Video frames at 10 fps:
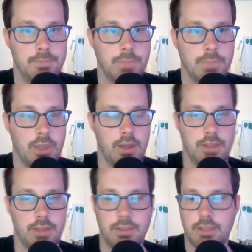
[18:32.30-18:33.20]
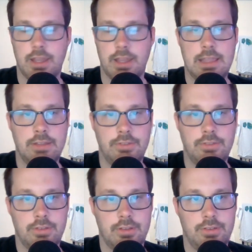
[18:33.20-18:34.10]
I think that ends
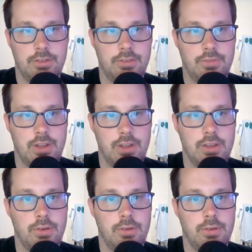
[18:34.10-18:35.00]
this video,